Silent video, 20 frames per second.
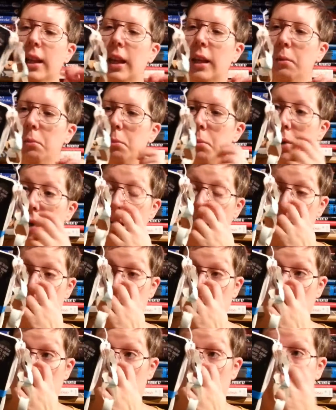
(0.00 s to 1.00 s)
thingy,
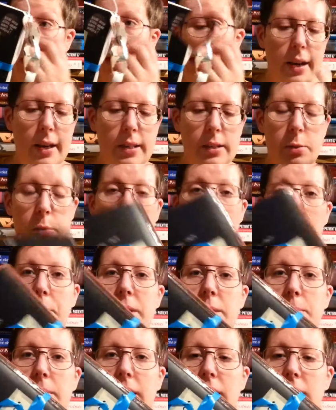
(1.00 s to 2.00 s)
perhaps. It's
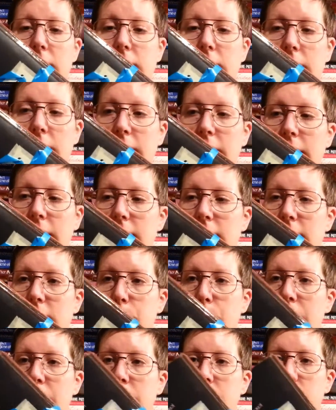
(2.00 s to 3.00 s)
wrapped because I think
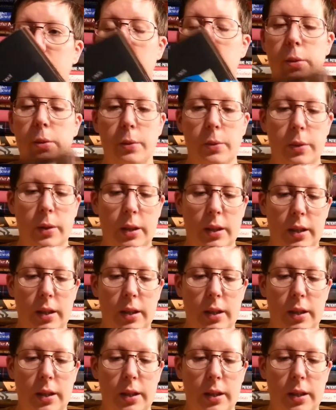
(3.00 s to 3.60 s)
it's about to